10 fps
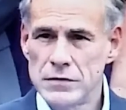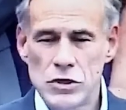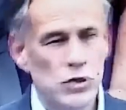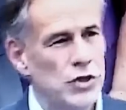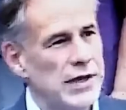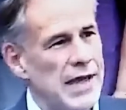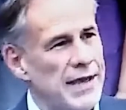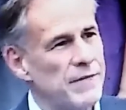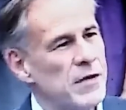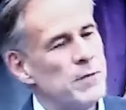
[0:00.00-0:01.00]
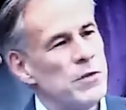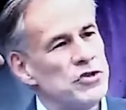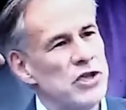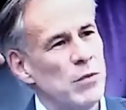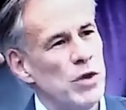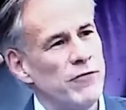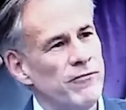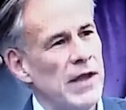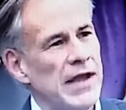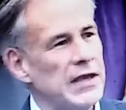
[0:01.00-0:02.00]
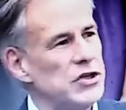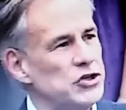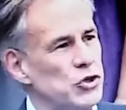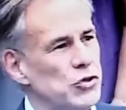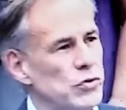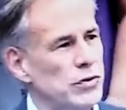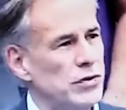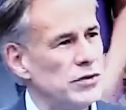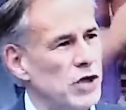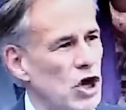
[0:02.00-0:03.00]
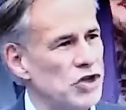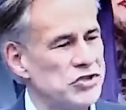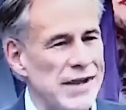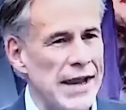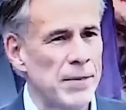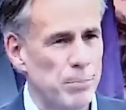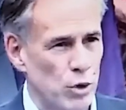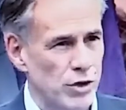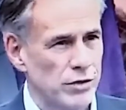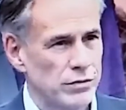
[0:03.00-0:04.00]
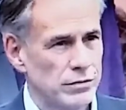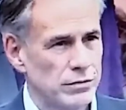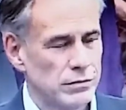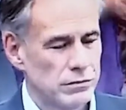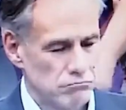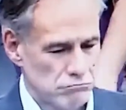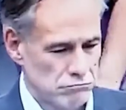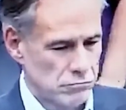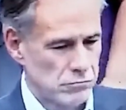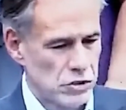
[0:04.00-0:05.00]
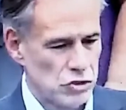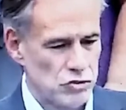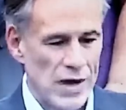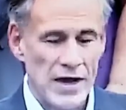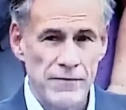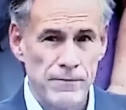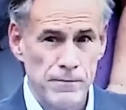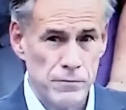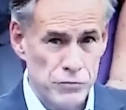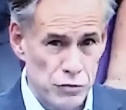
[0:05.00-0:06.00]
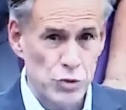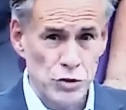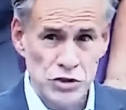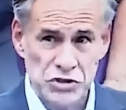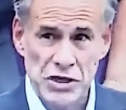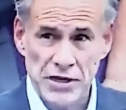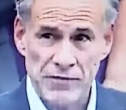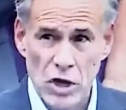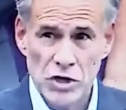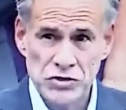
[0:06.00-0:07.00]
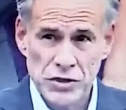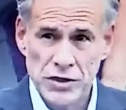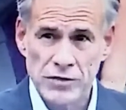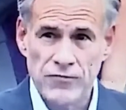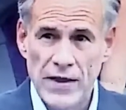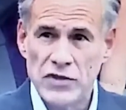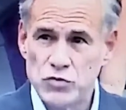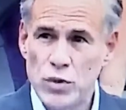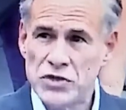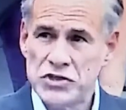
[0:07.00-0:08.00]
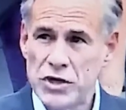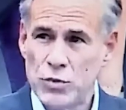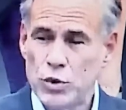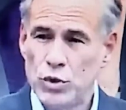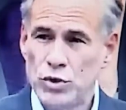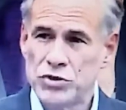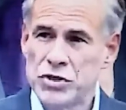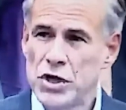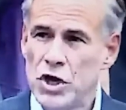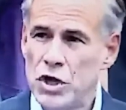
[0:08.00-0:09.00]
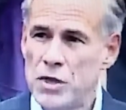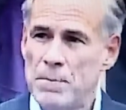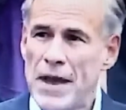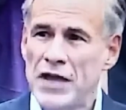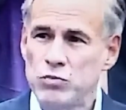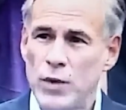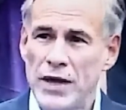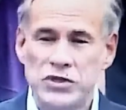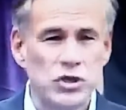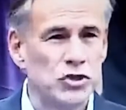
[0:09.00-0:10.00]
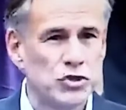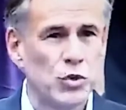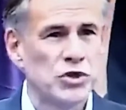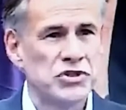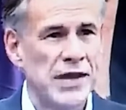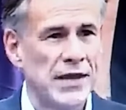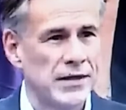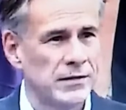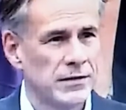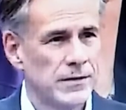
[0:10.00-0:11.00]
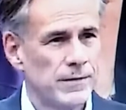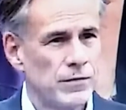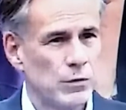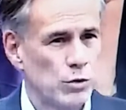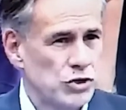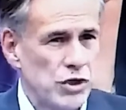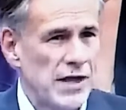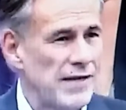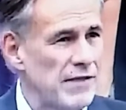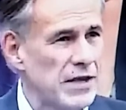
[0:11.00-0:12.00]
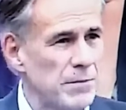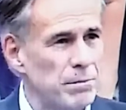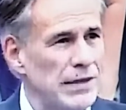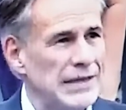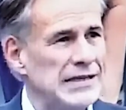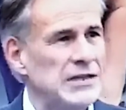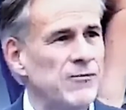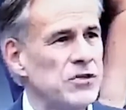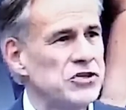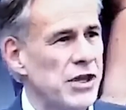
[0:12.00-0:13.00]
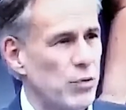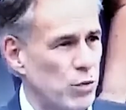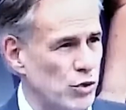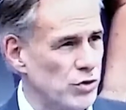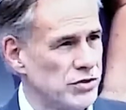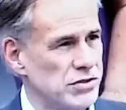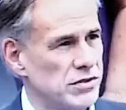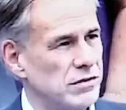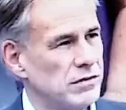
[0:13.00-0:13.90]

You could have someone fly into the Austin airport, drive through the city of Austin and face one set of rules on the pathway to Georgetown, which could have a completely different set of rules.